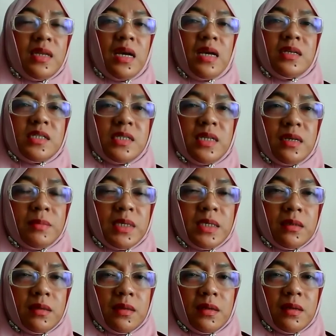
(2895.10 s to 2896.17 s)
take the
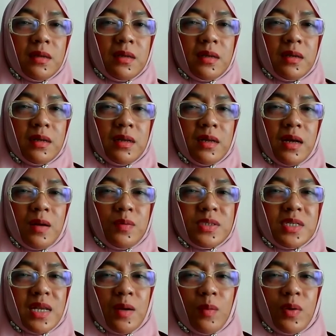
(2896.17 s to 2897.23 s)
statement. I
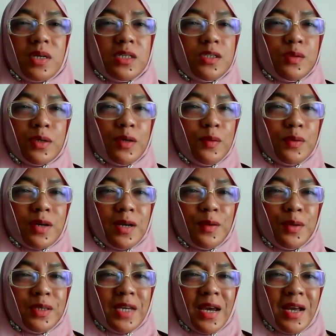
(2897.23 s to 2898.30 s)
was like, what a joke that you try
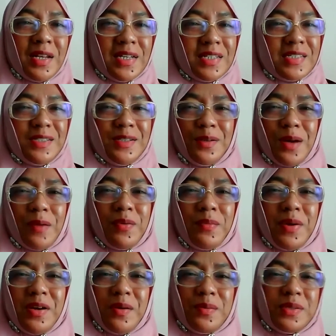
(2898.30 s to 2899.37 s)
to tell us. You know,
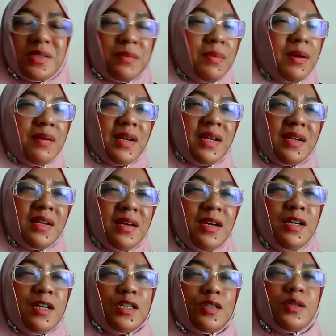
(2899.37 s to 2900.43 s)
everybody knows about it.
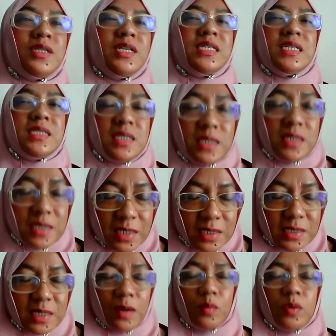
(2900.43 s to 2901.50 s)
So this is the
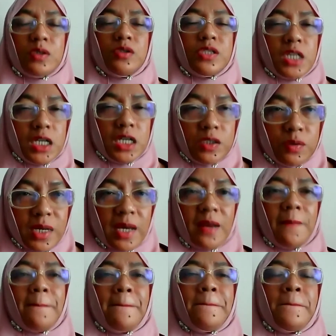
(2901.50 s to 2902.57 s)
things I want to tell you
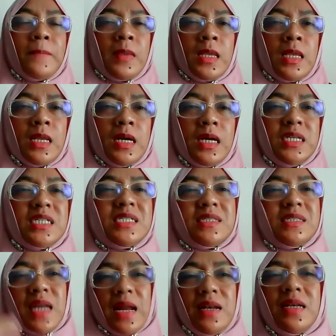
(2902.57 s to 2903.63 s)
that the
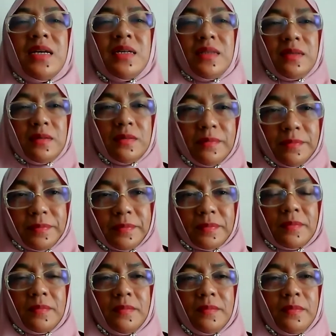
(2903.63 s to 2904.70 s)
standard
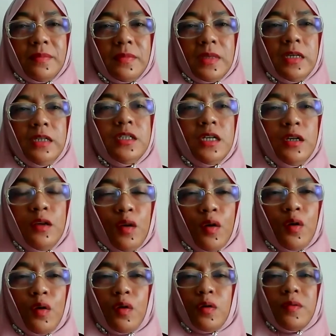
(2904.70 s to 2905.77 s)
the
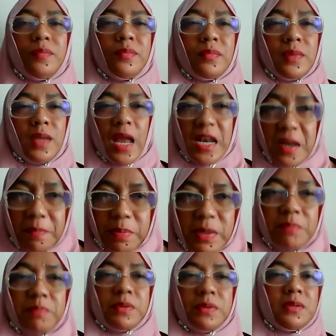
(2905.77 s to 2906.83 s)
law and the
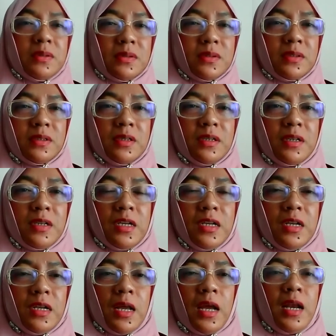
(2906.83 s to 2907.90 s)
people.
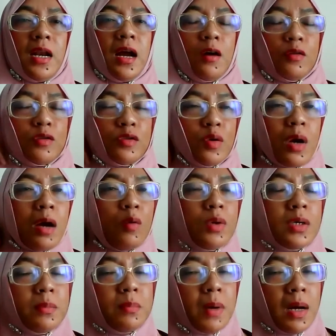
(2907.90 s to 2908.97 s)
And also
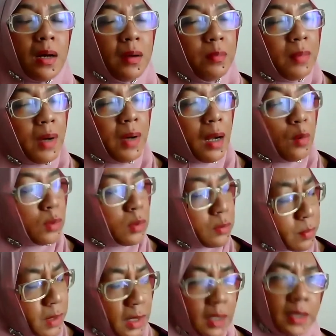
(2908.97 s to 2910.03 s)
our, um,
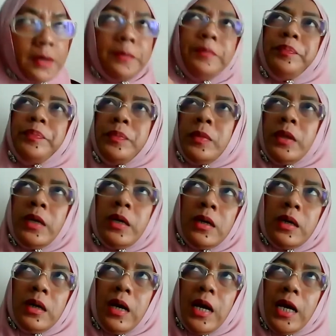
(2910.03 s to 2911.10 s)
our um,
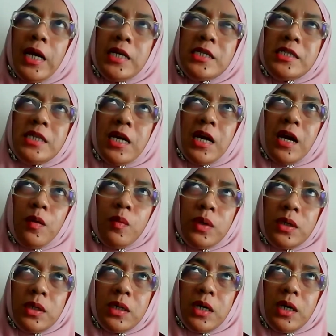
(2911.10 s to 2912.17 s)
I can say
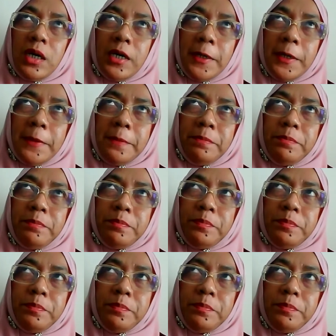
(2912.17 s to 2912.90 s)
our uh,